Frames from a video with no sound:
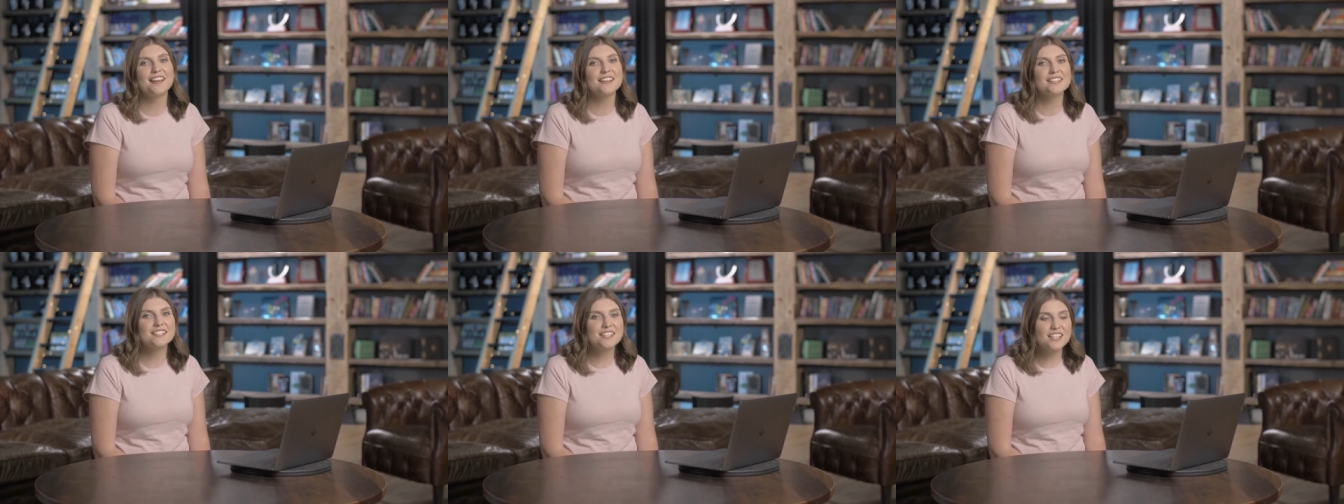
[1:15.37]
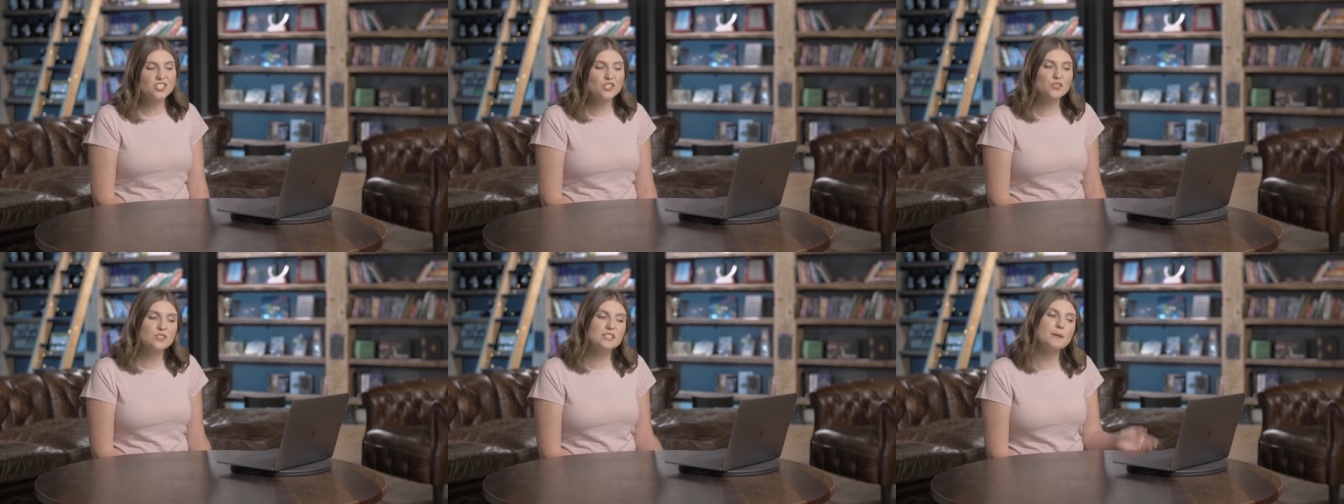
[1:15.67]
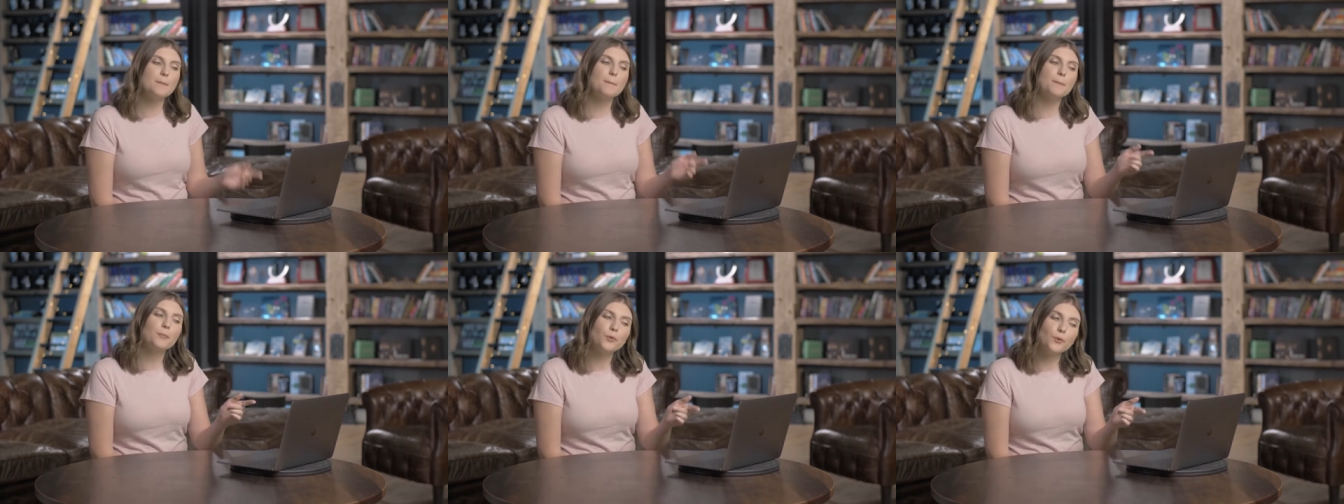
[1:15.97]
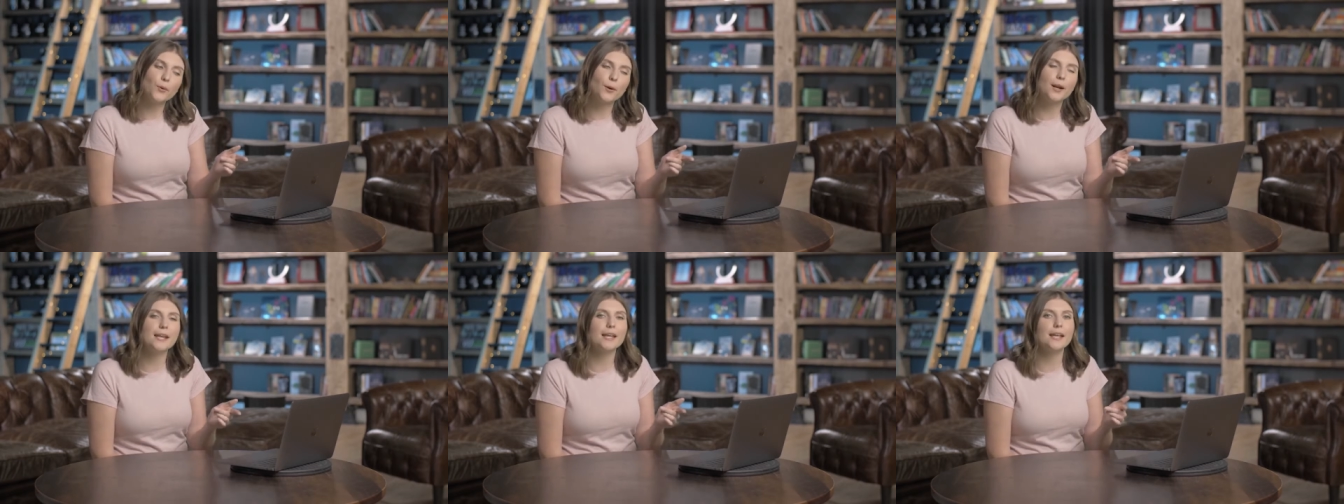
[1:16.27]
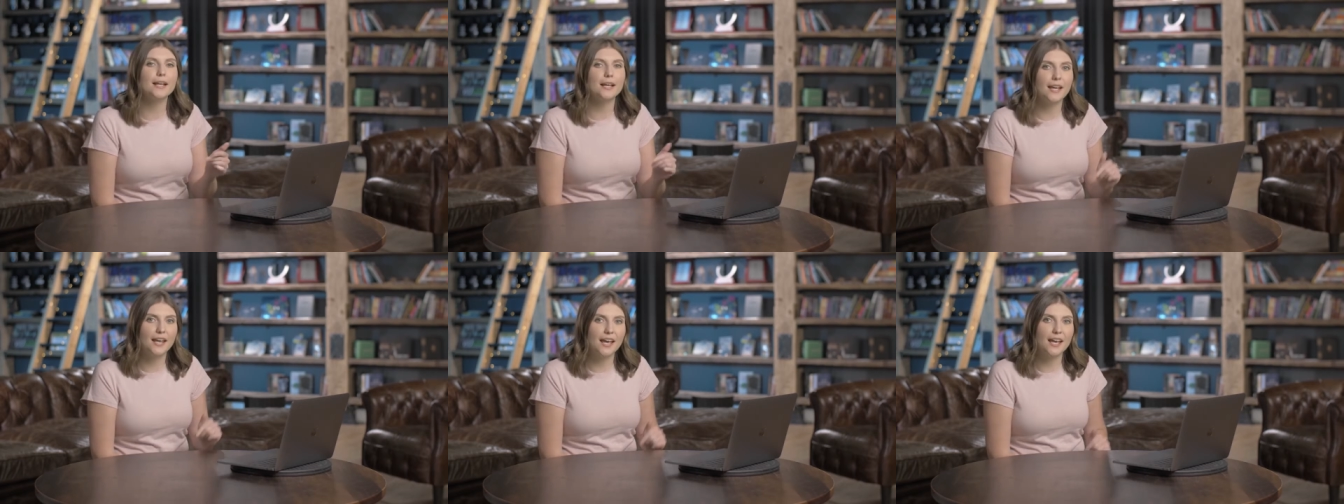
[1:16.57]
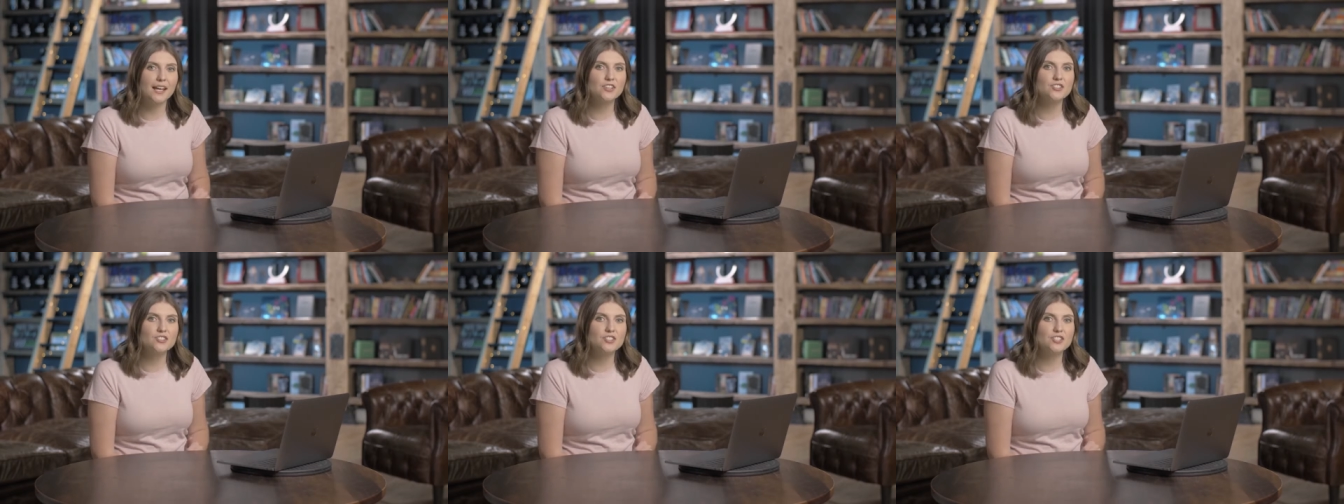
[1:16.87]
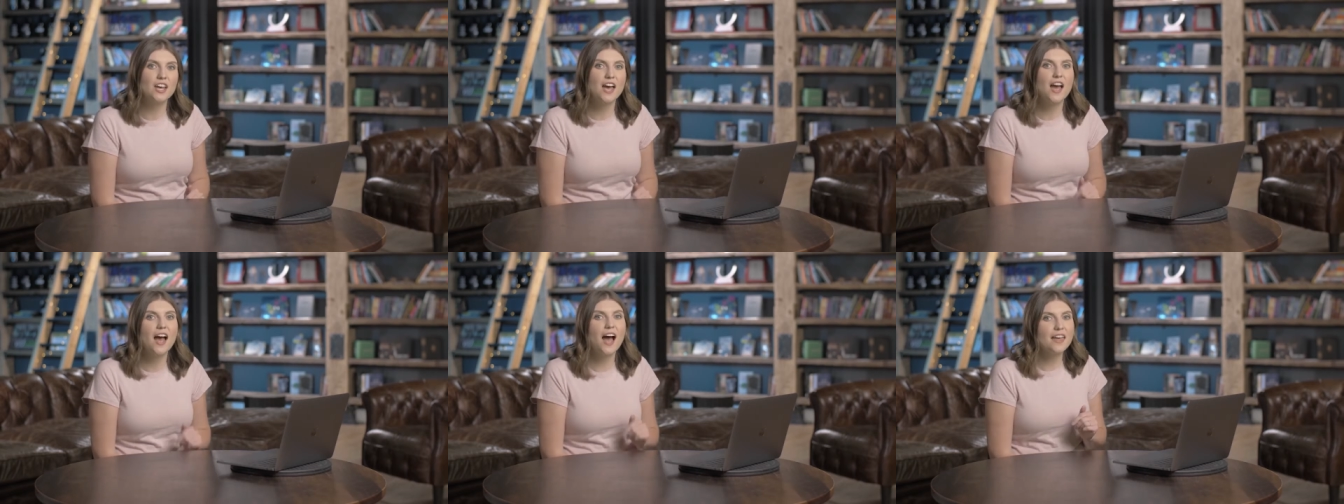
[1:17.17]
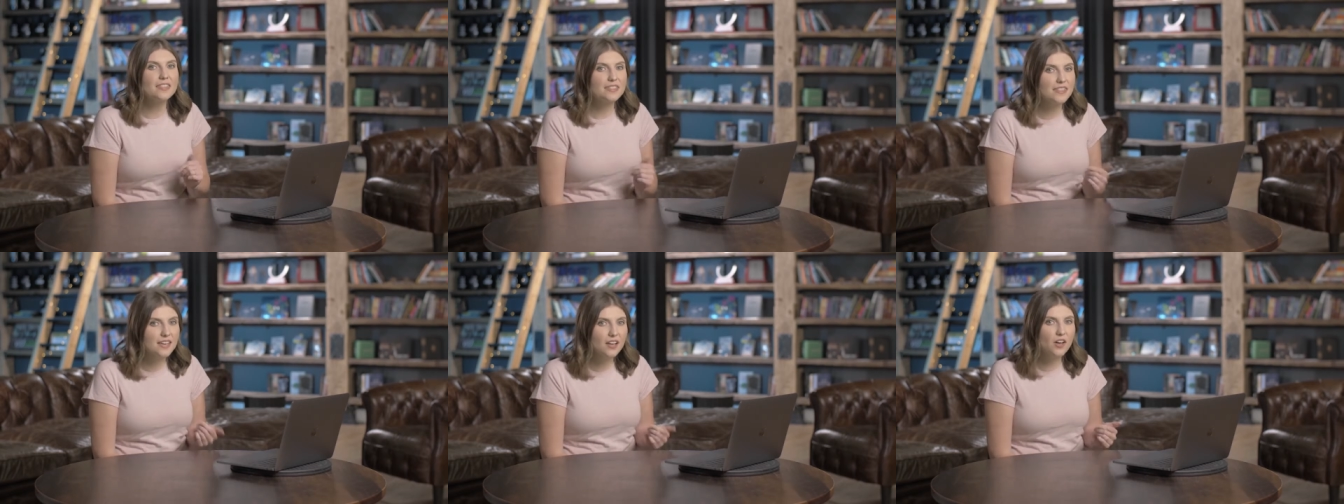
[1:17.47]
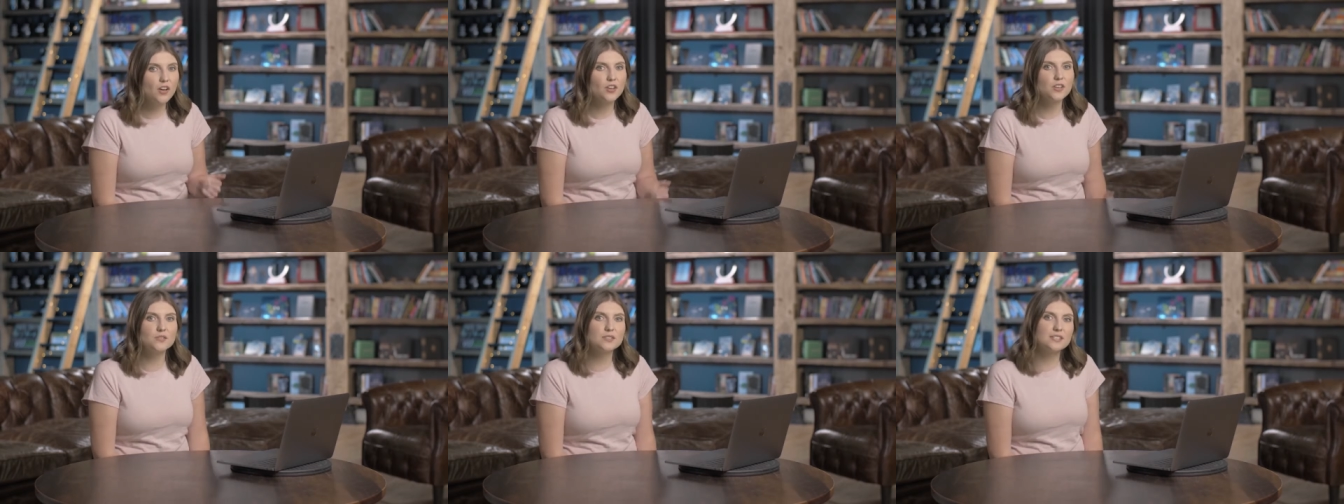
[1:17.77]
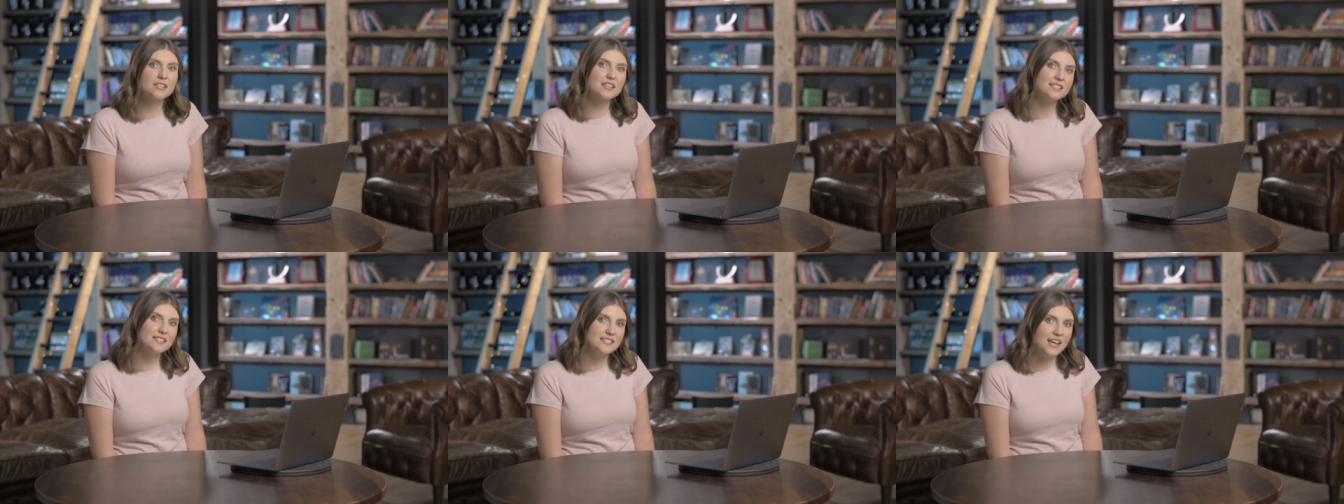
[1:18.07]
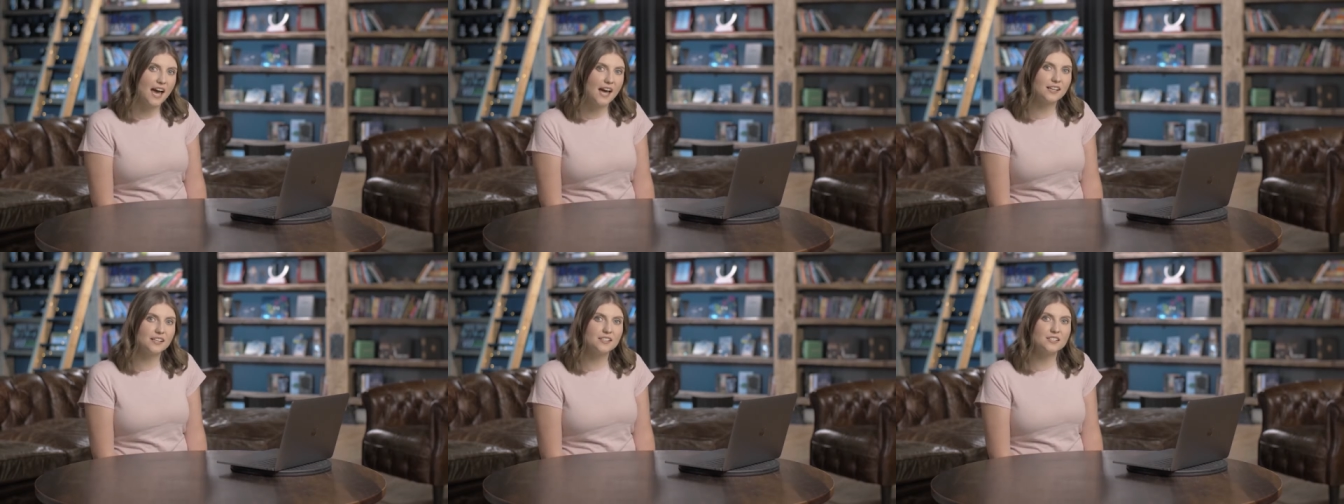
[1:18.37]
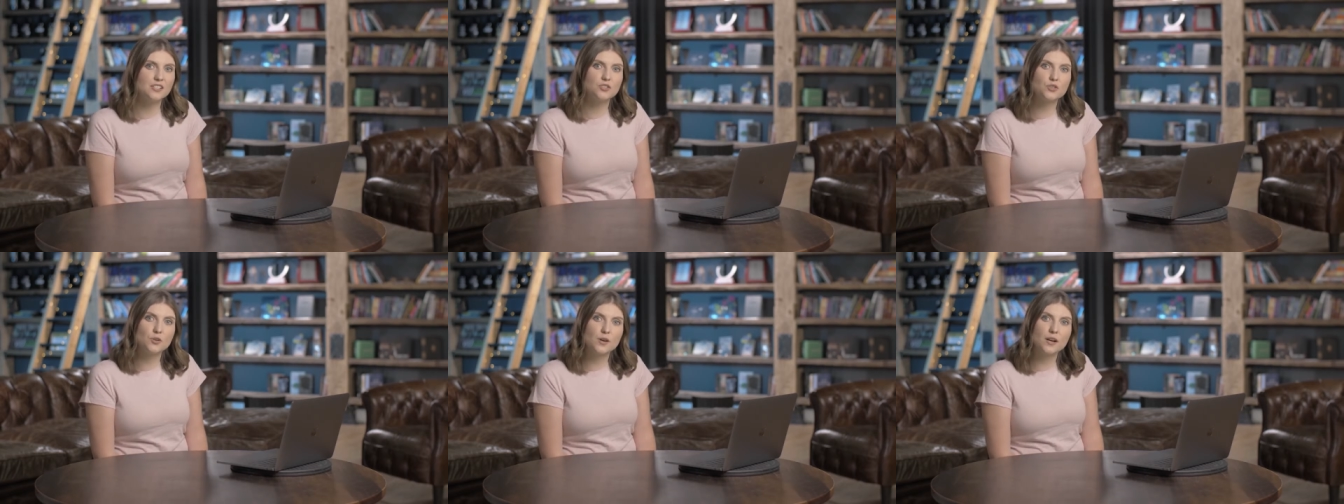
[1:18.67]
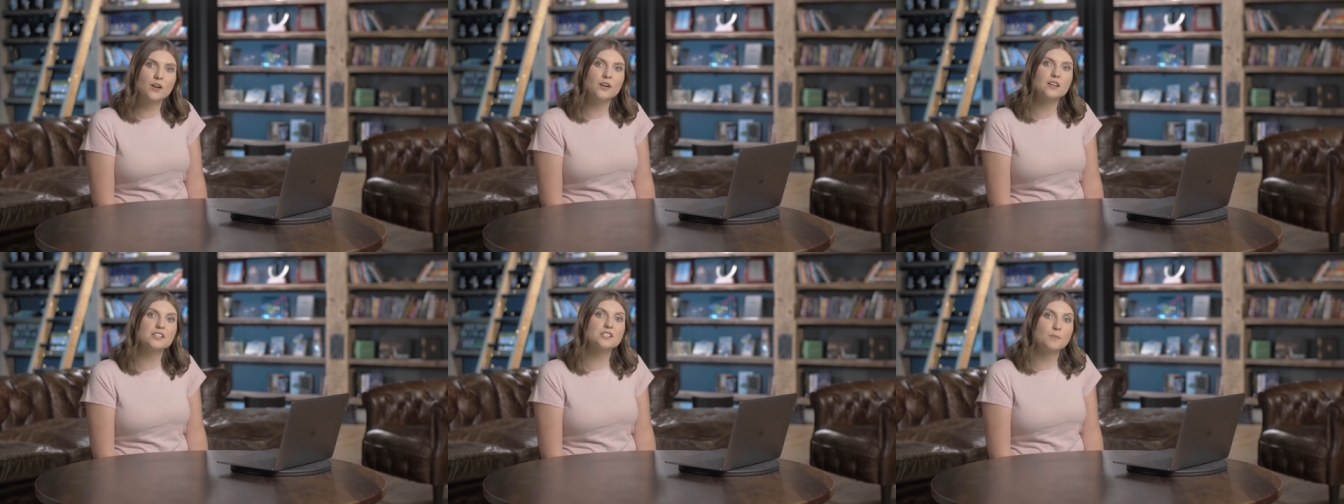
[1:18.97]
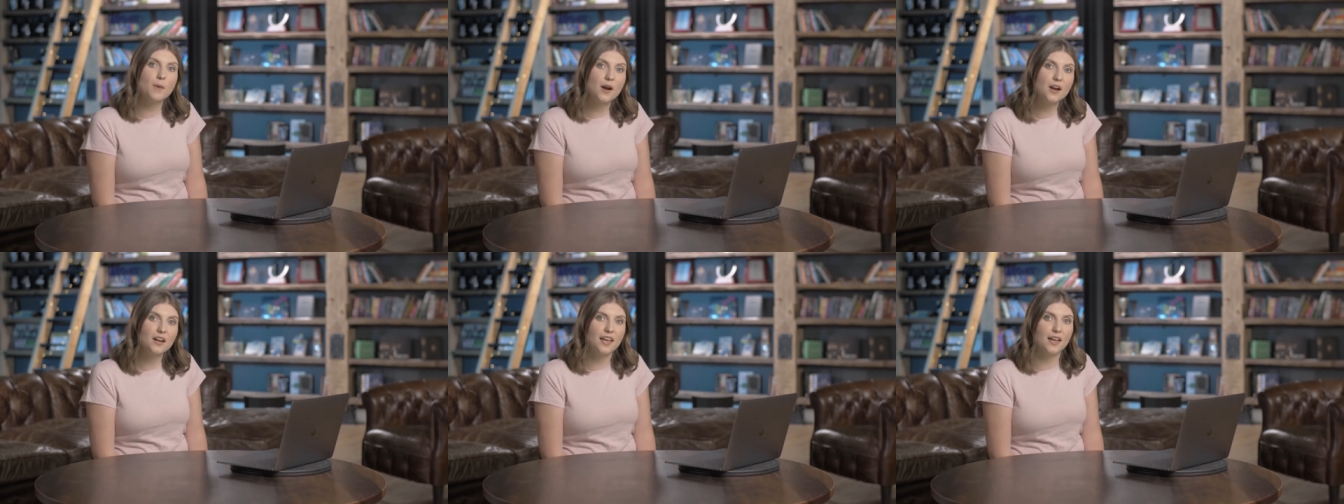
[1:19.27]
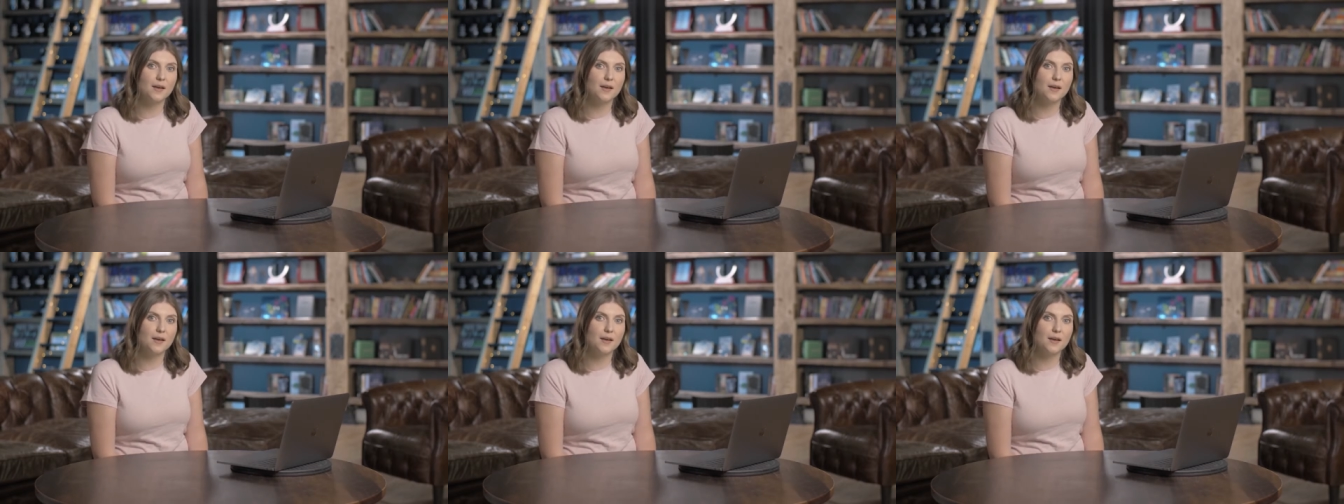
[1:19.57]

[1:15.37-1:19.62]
Since you seem pretty engaged, I think I'll use this data to trigger a smart